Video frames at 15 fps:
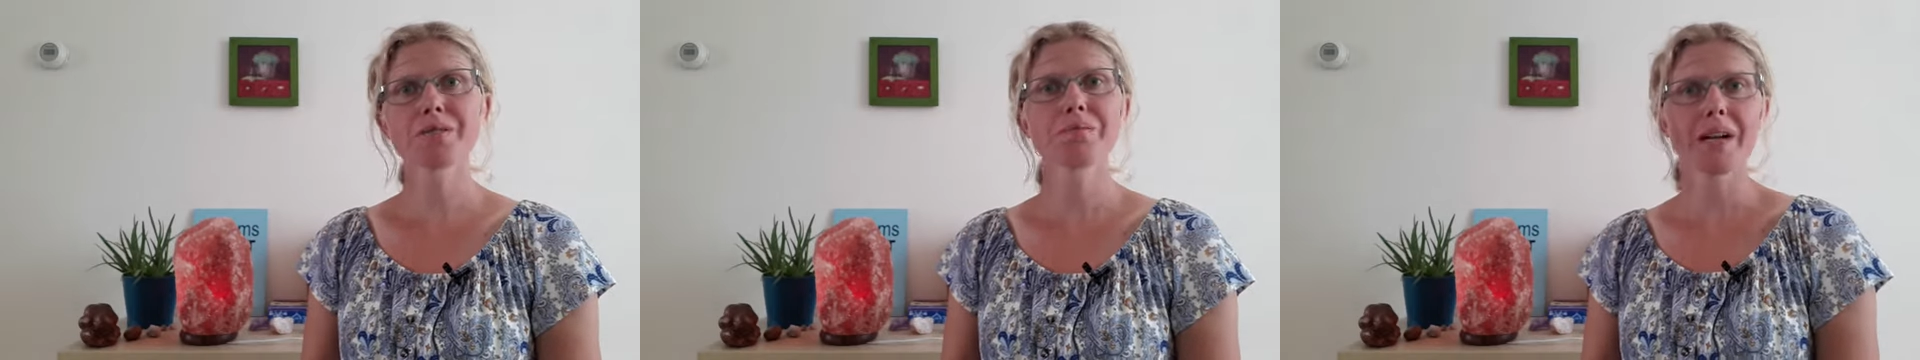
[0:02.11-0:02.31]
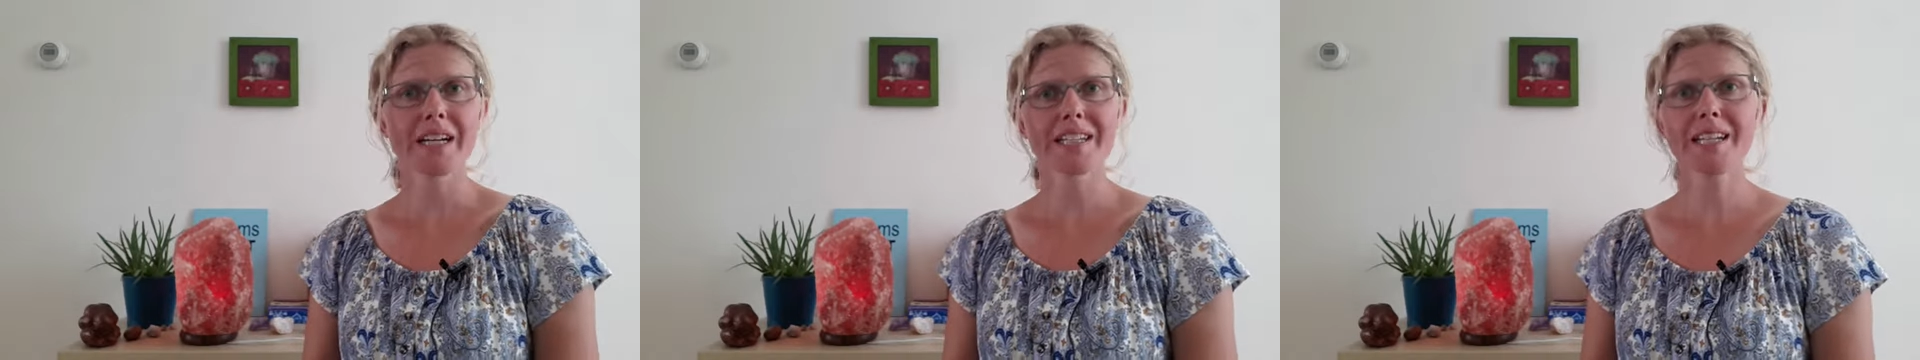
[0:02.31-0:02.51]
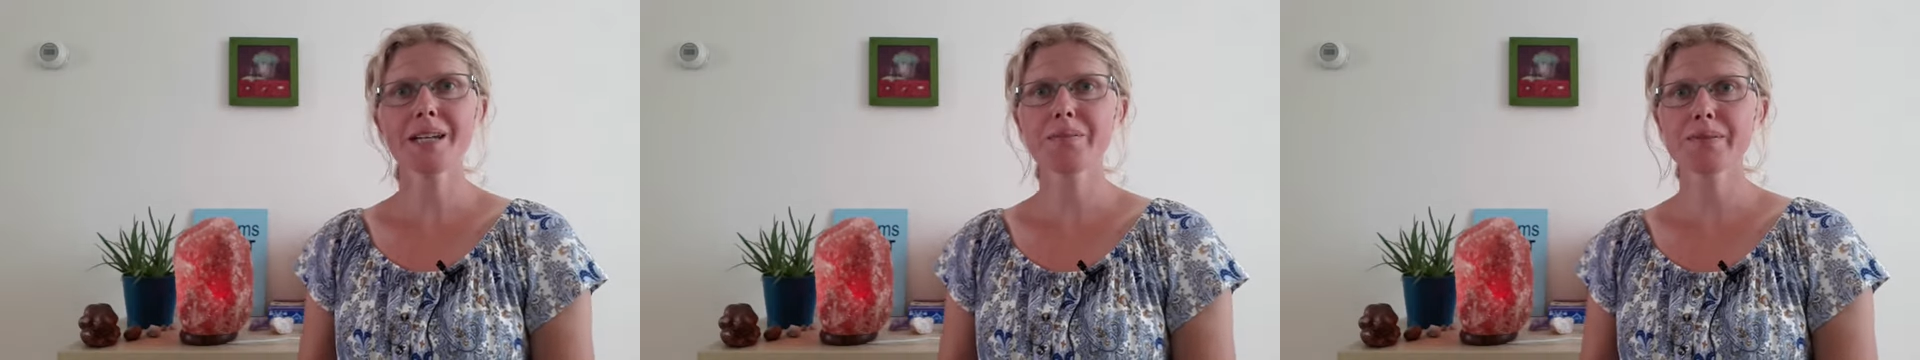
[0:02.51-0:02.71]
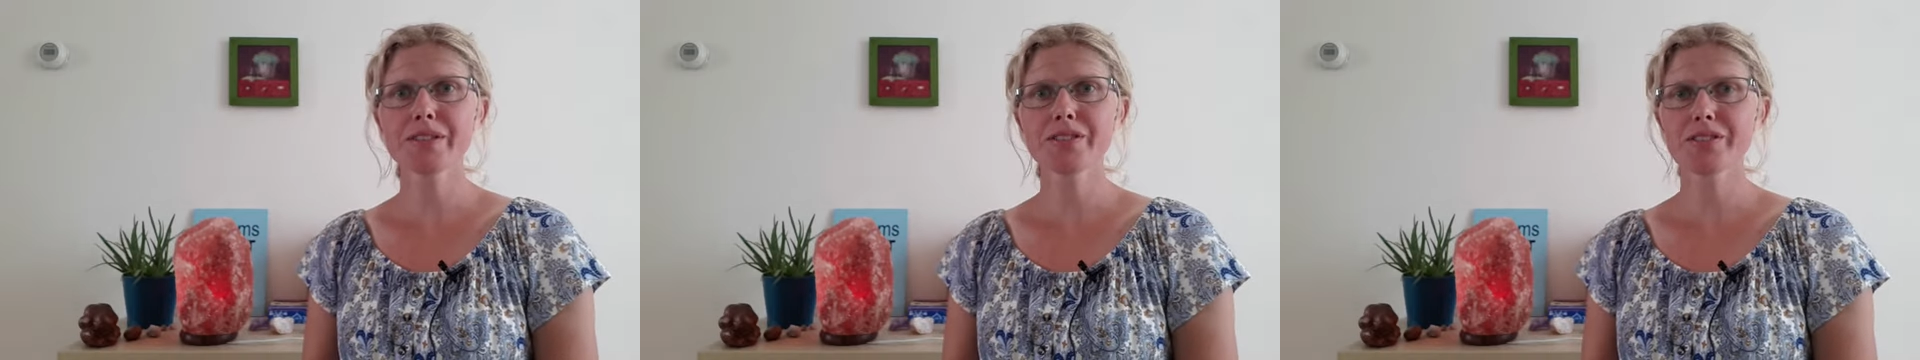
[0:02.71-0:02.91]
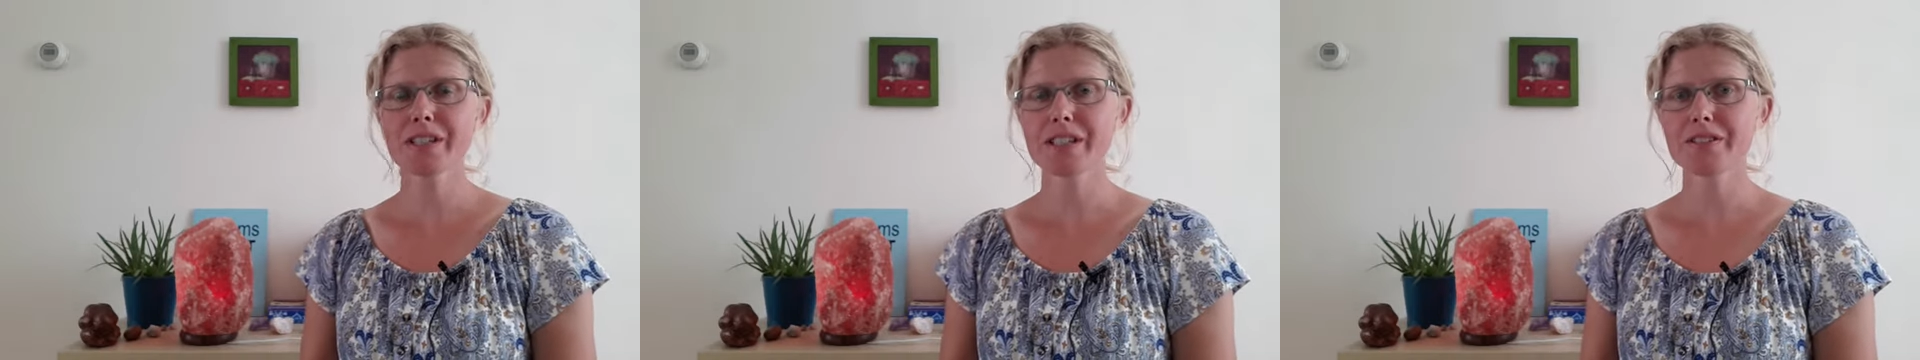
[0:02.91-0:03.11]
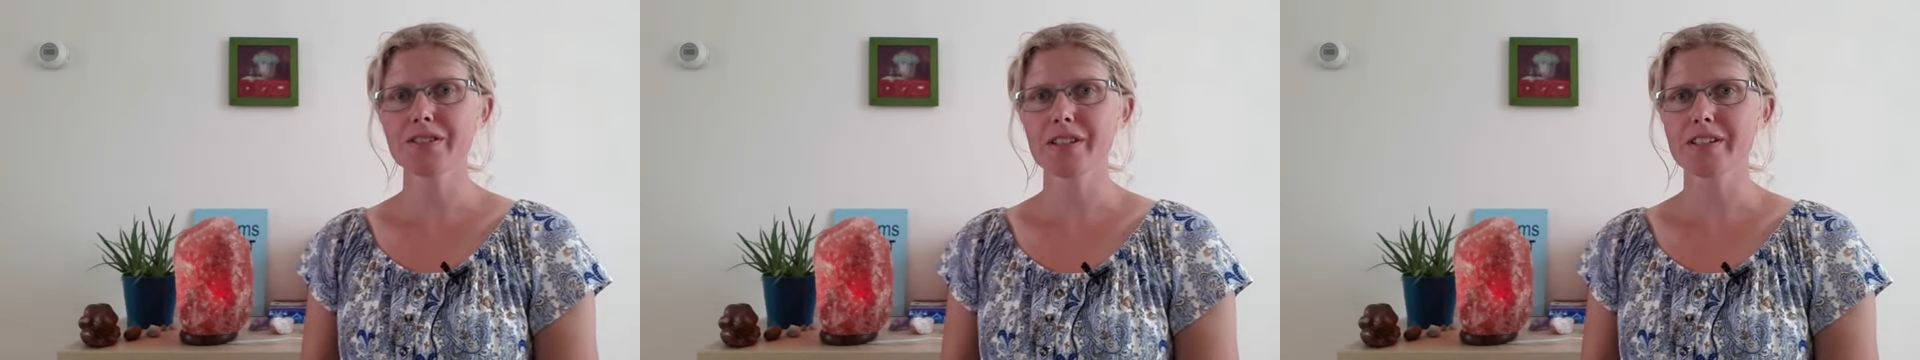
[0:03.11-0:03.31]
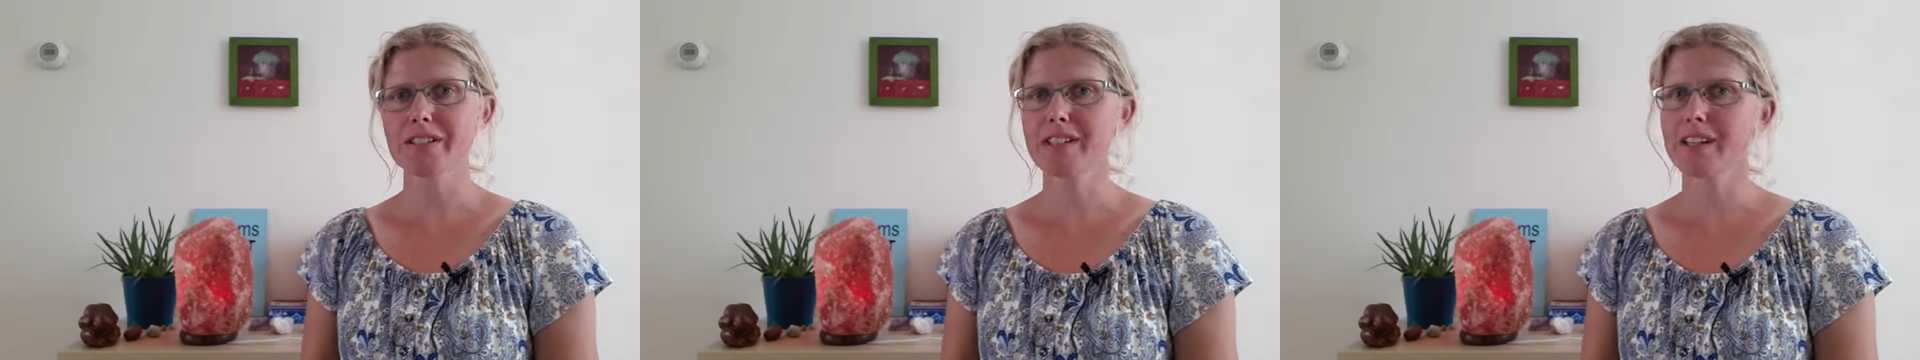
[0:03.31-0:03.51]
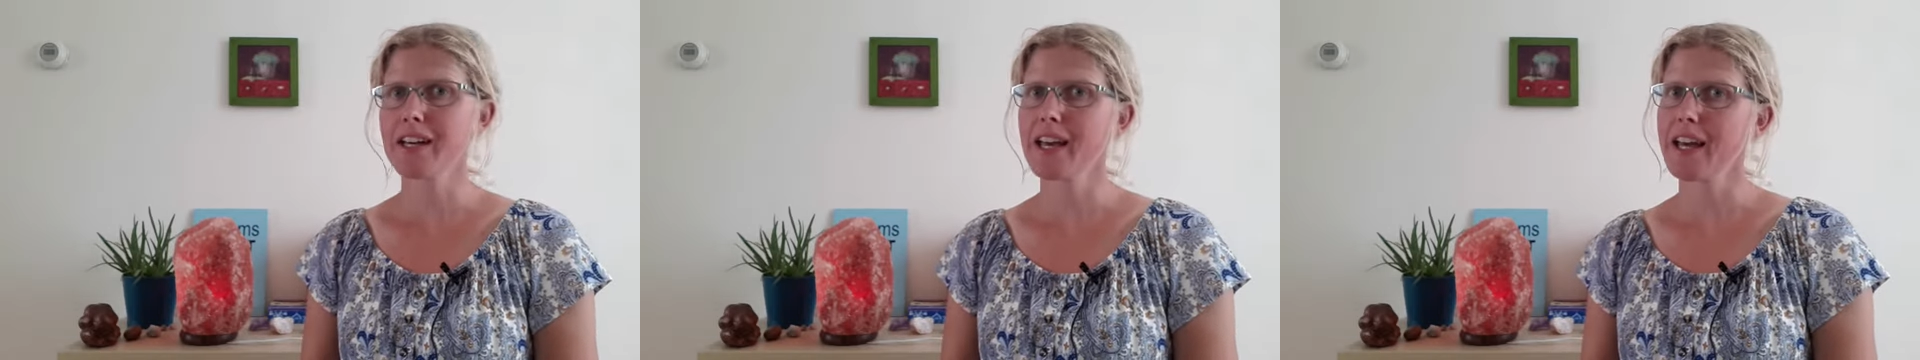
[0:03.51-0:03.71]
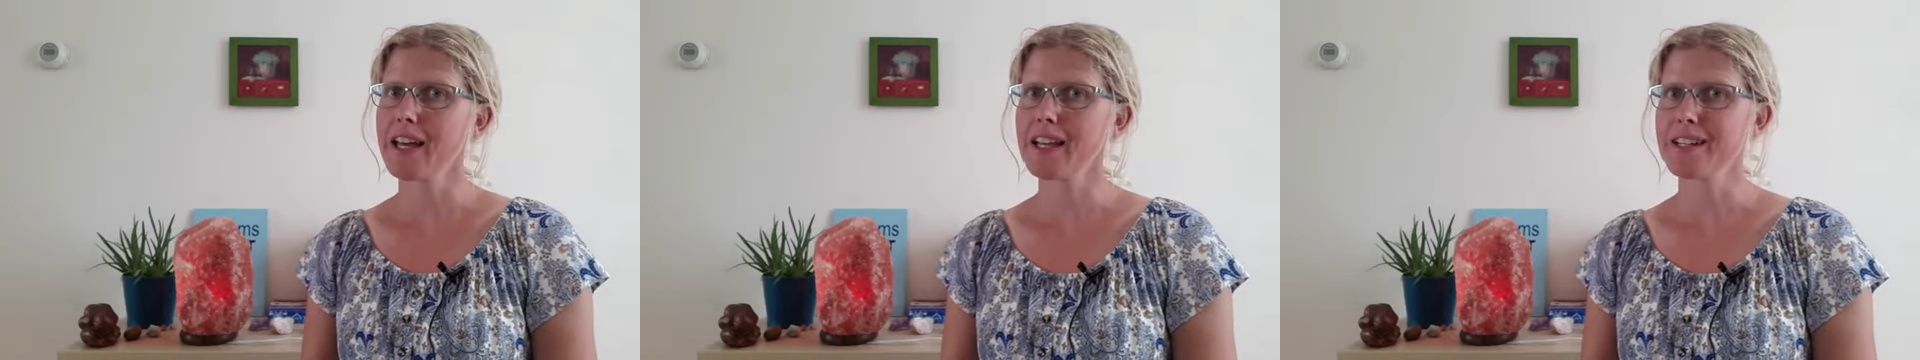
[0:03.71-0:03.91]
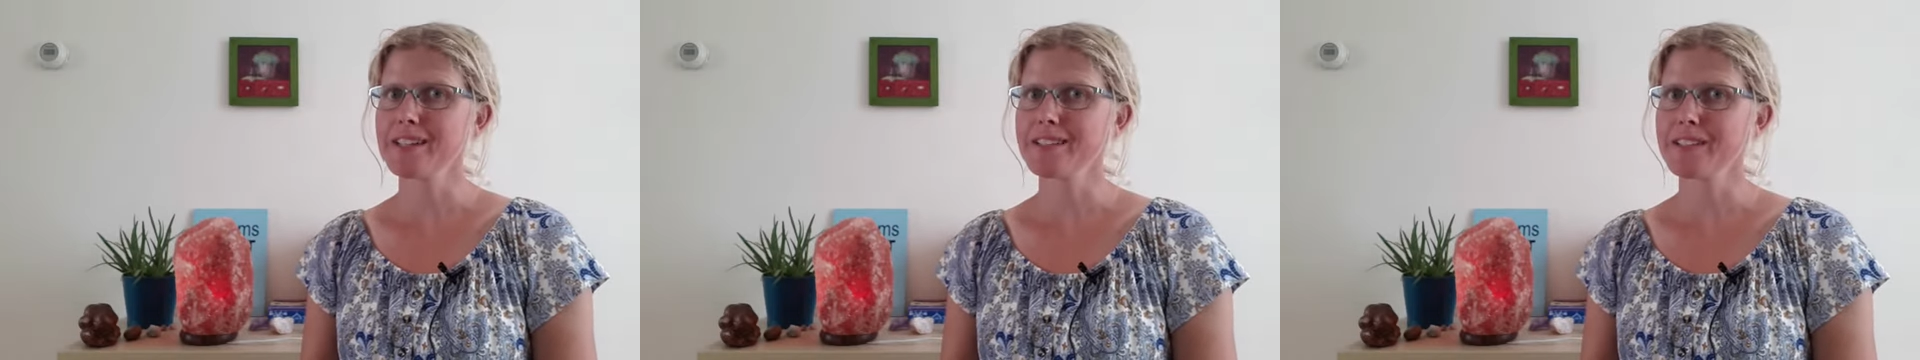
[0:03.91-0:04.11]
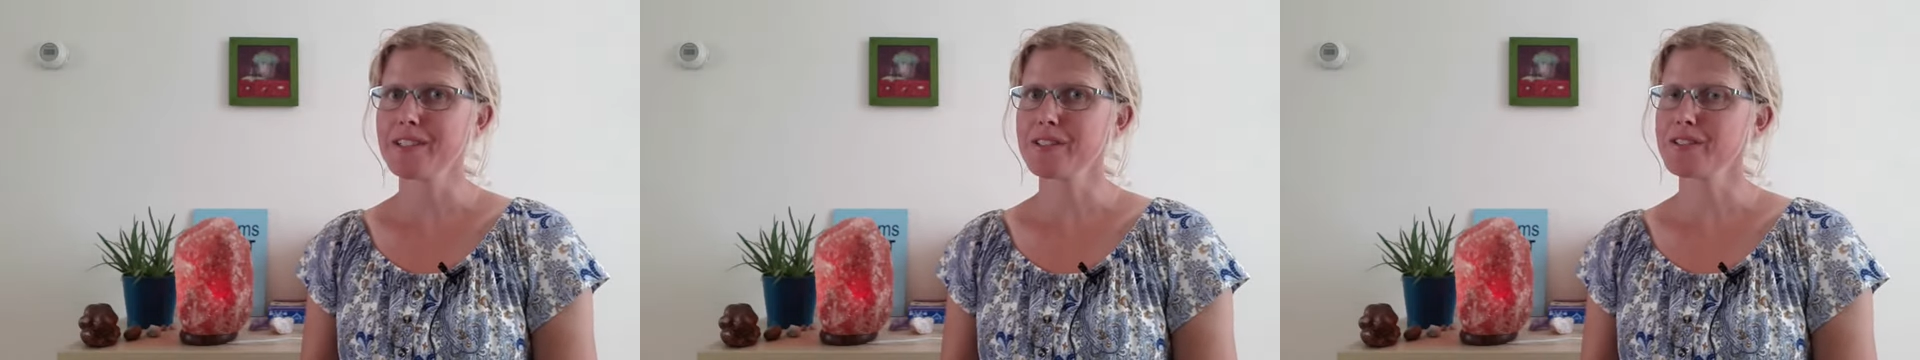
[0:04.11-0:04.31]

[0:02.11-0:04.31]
My name is Karine Franke and